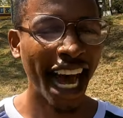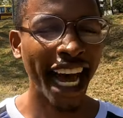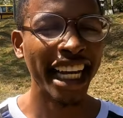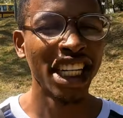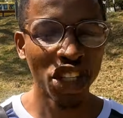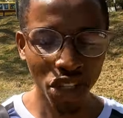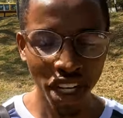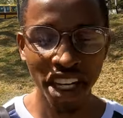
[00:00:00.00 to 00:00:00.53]

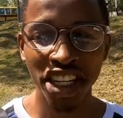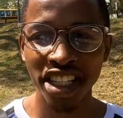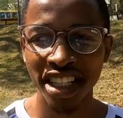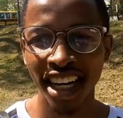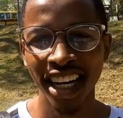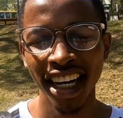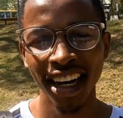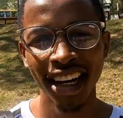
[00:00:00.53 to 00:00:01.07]
I
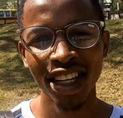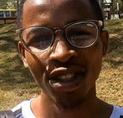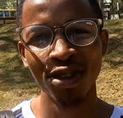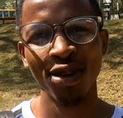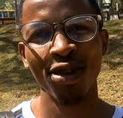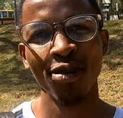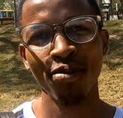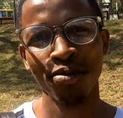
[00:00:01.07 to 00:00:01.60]
changed that
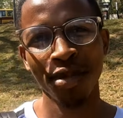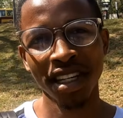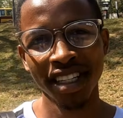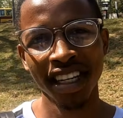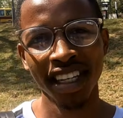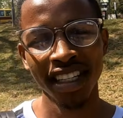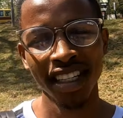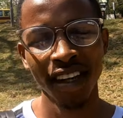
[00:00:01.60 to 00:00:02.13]
to
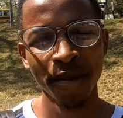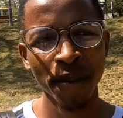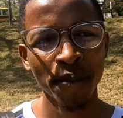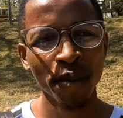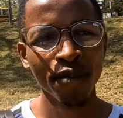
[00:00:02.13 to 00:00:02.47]
business